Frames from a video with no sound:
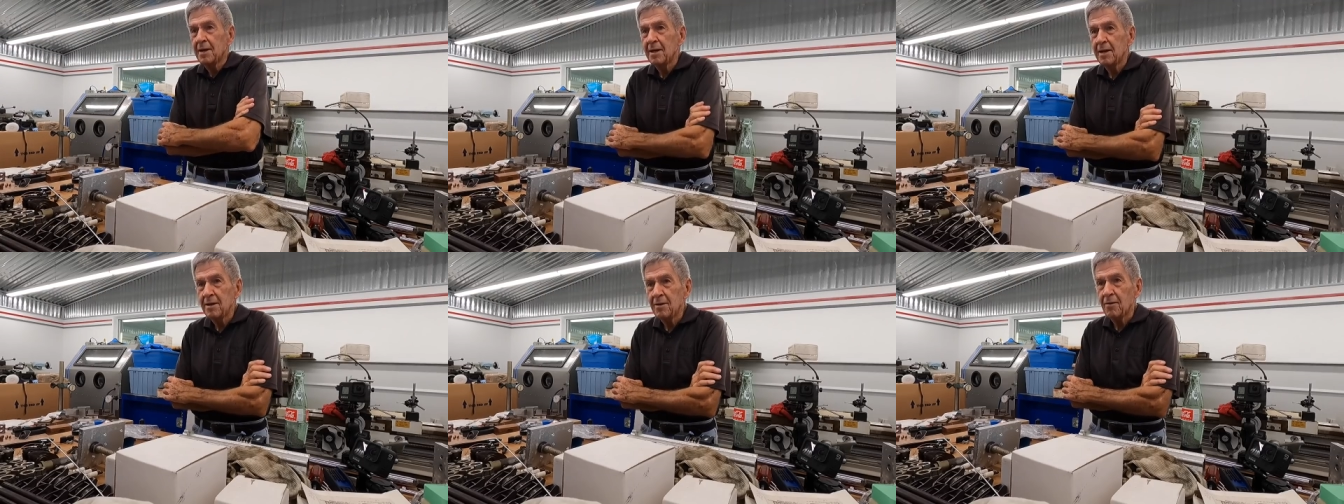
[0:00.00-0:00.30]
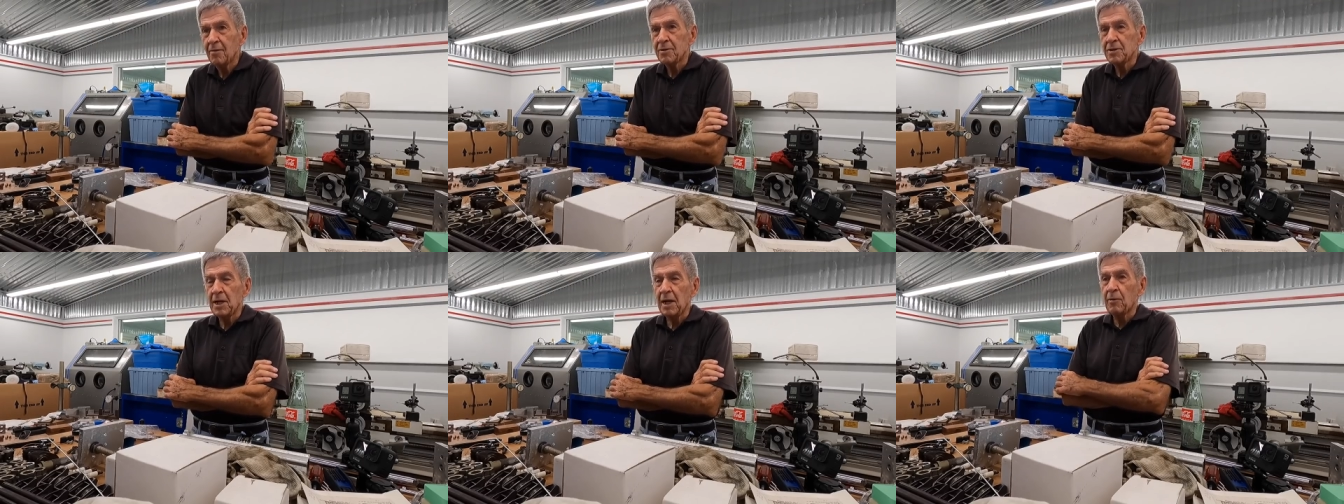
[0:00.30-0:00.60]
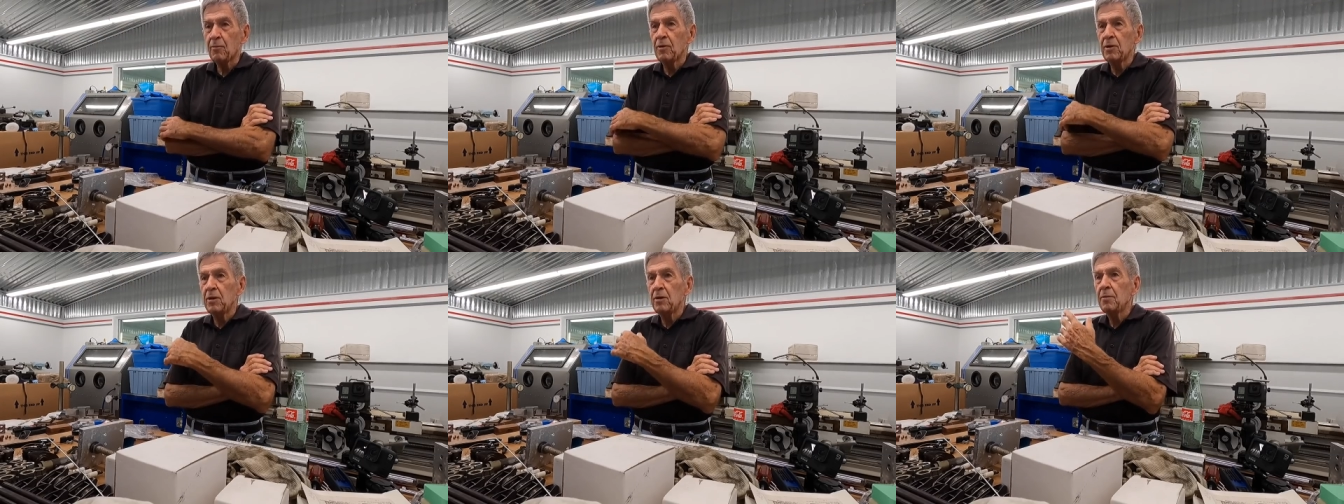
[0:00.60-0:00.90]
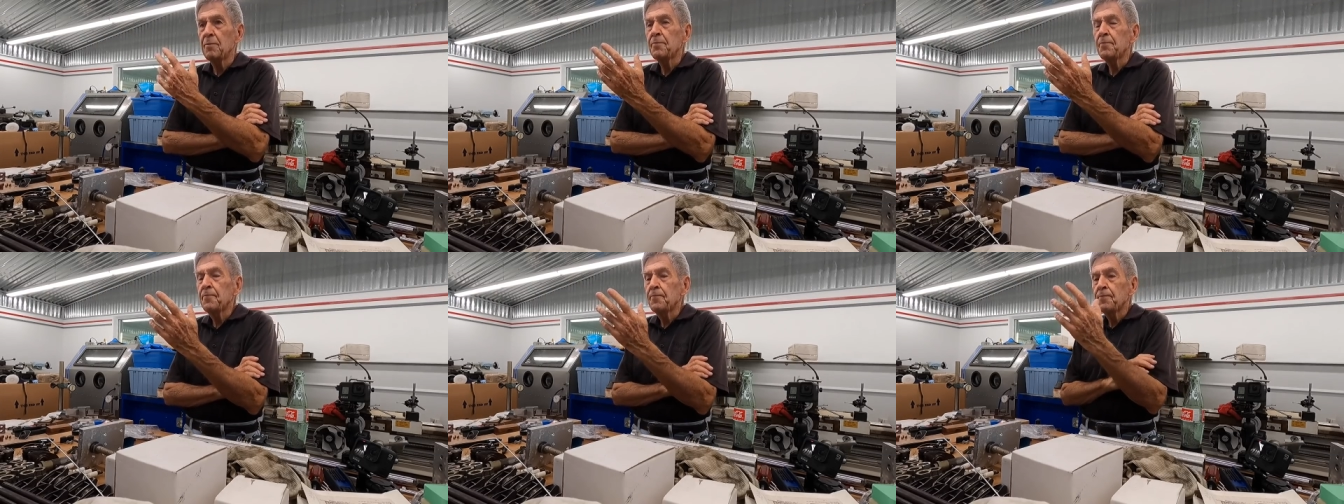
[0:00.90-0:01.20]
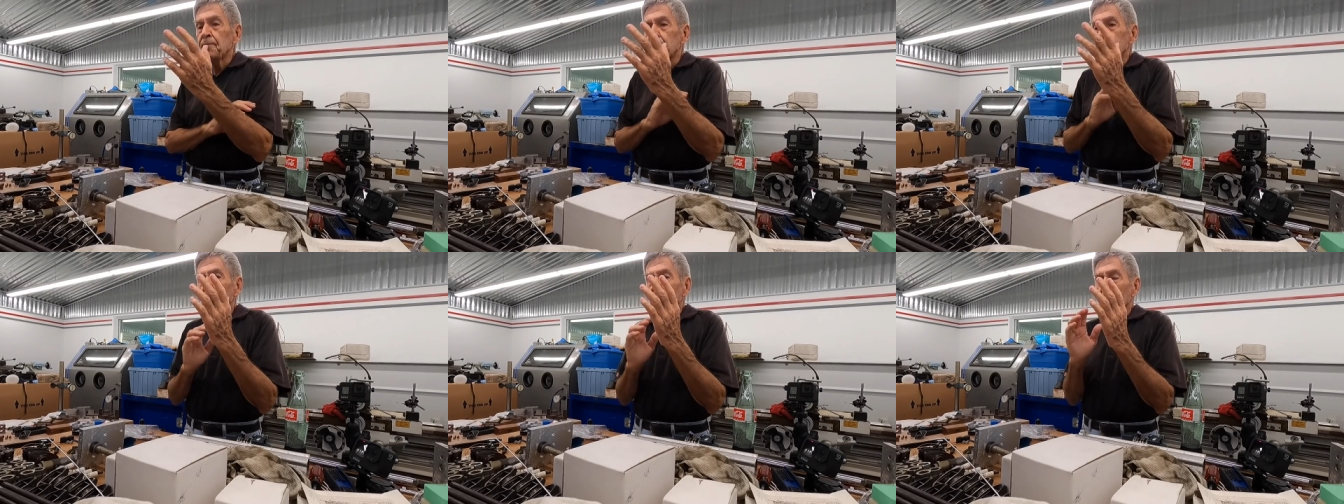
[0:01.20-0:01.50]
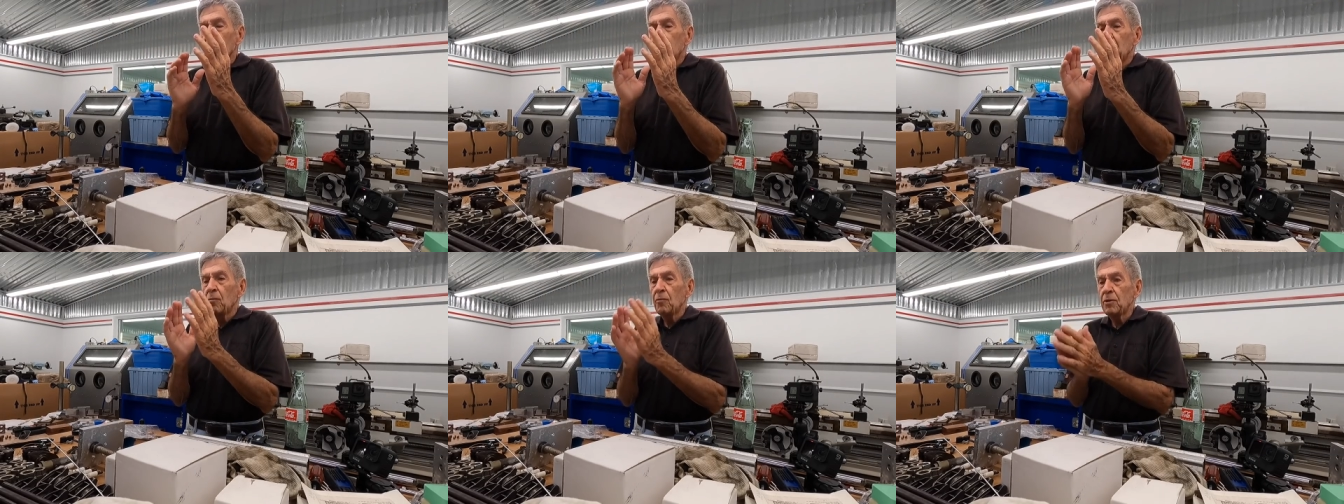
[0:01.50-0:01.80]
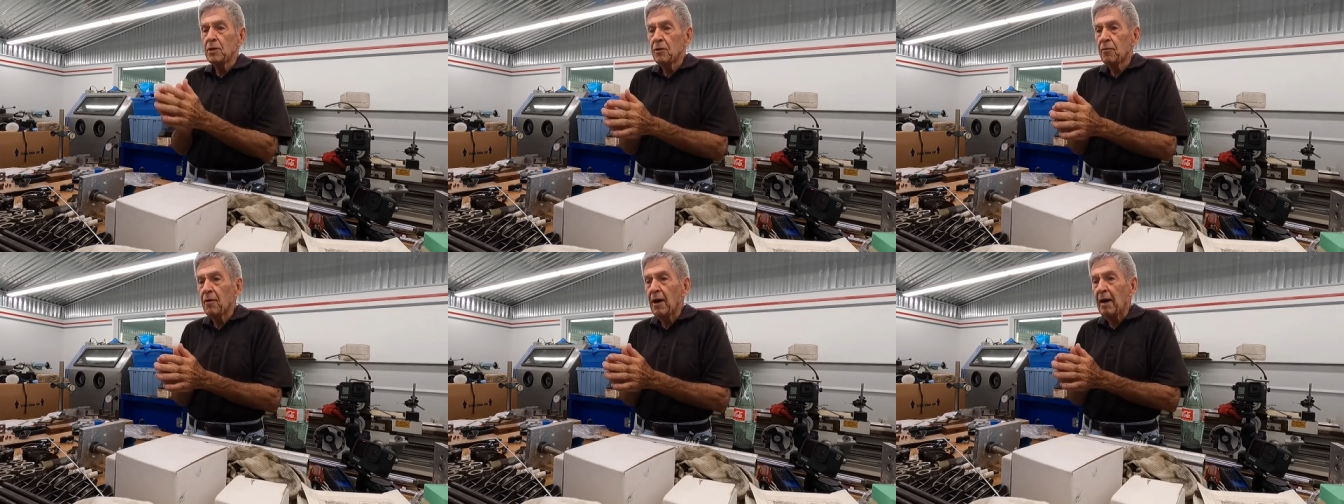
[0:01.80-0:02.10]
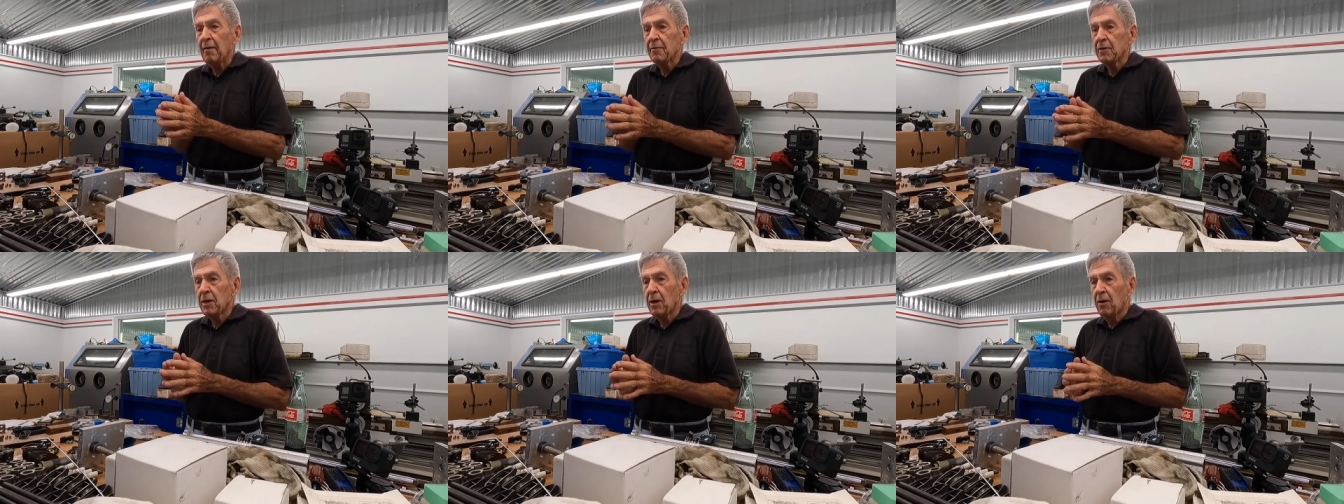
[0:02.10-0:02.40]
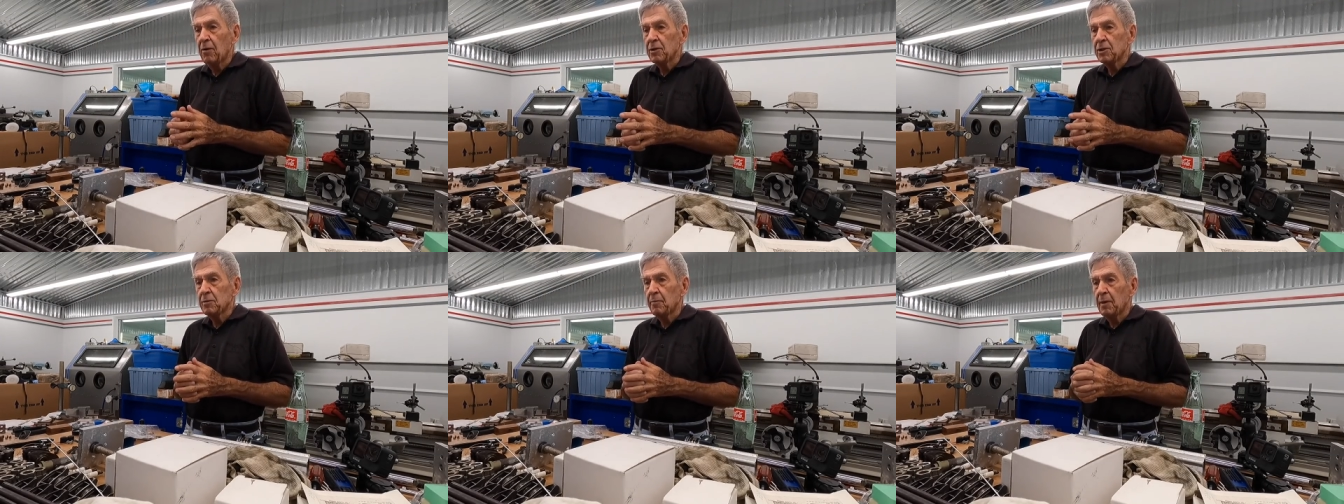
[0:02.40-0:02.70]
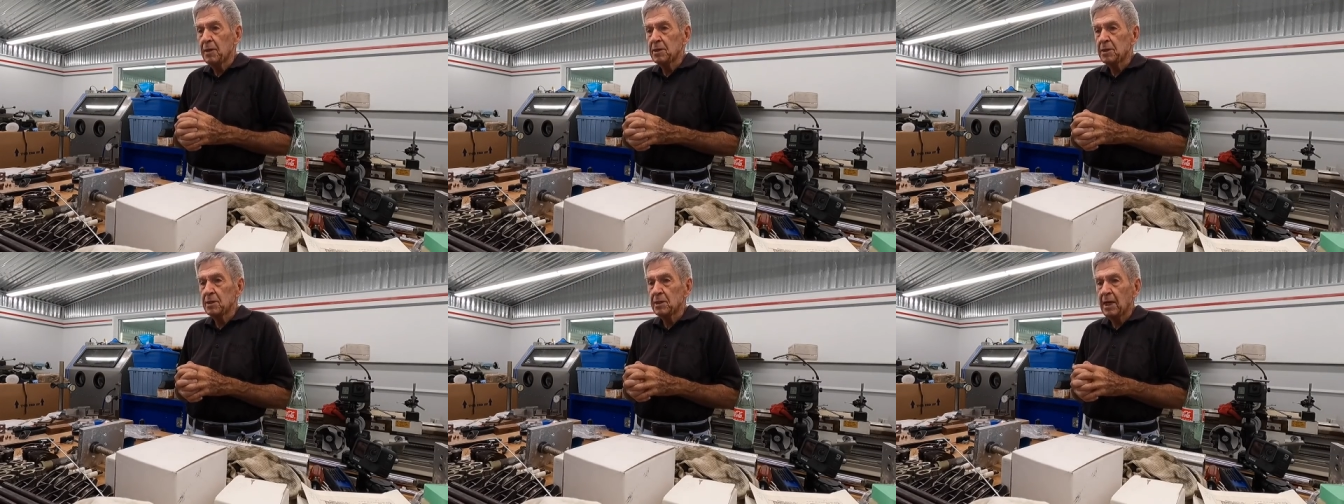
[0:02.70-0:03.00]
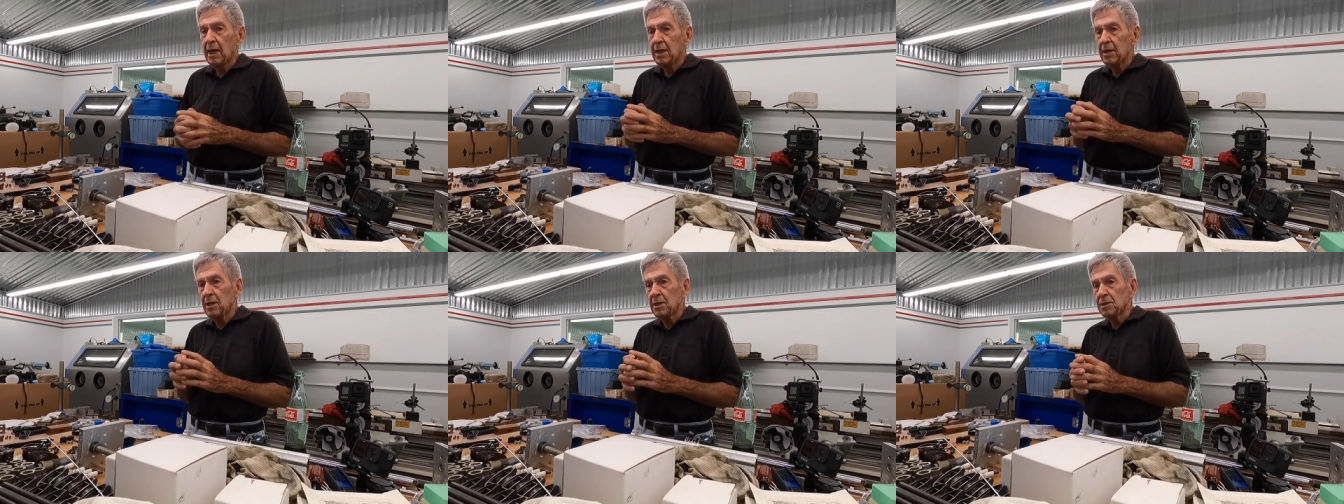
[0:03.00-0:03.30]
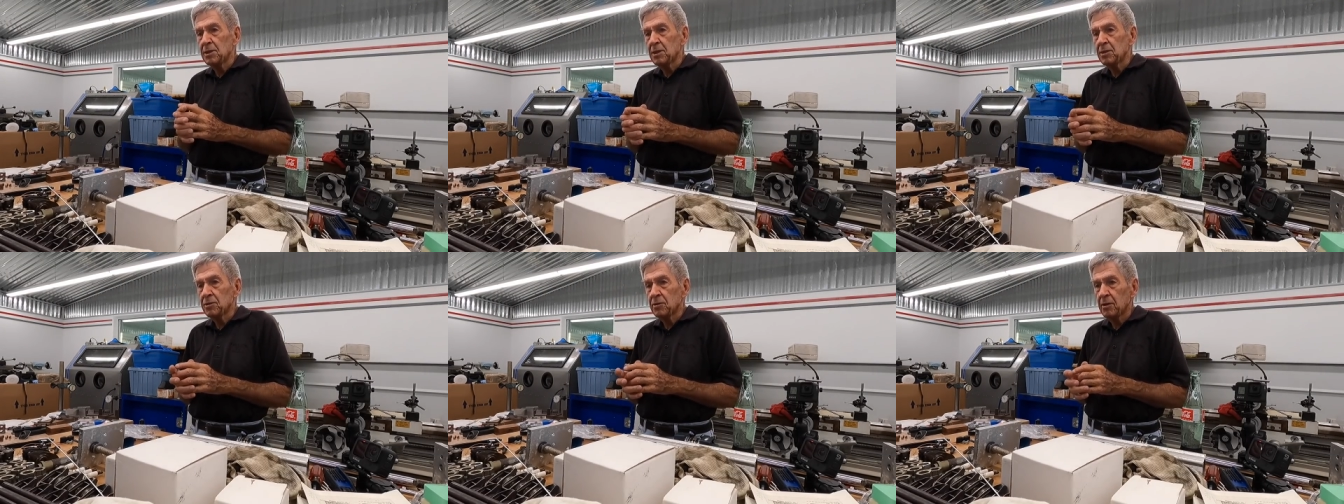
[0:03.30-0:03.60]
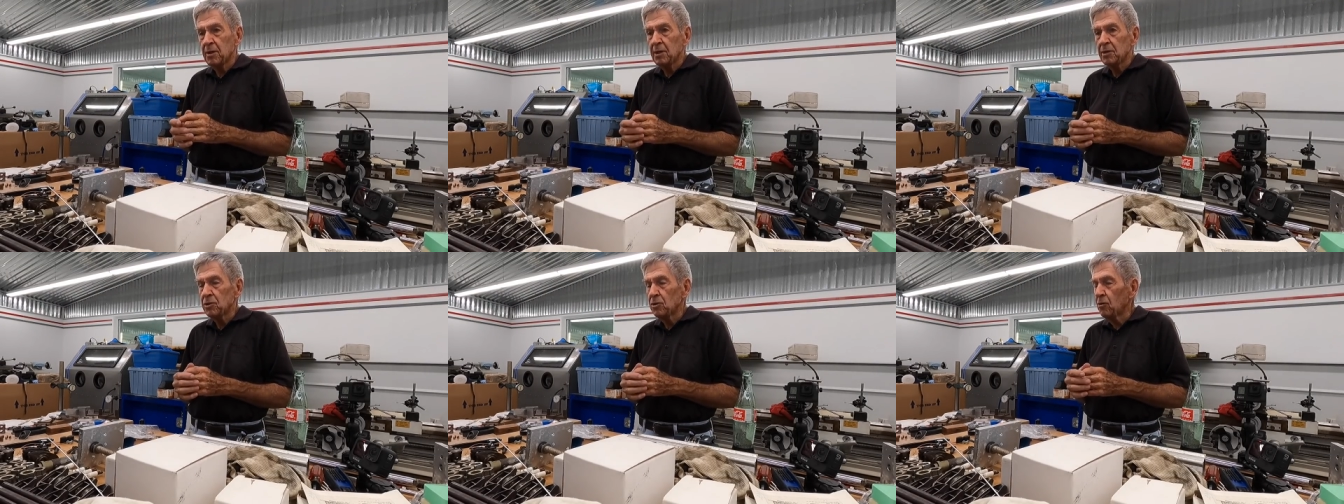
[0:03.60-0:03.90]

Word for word: you know, it's like when you when you drive the car and somebody says, hey, it does this or this,